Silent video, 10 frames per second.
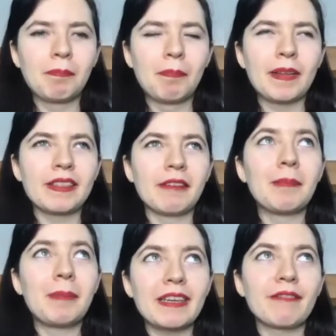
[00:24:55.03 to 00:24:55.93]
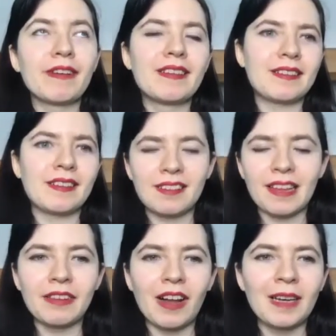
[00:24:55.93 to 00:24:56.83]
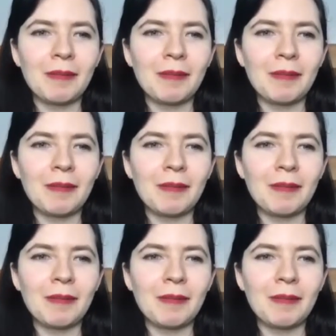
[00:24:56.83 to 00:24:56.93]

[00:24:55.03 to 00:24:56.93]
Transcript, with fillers: but there were big differences at the same time.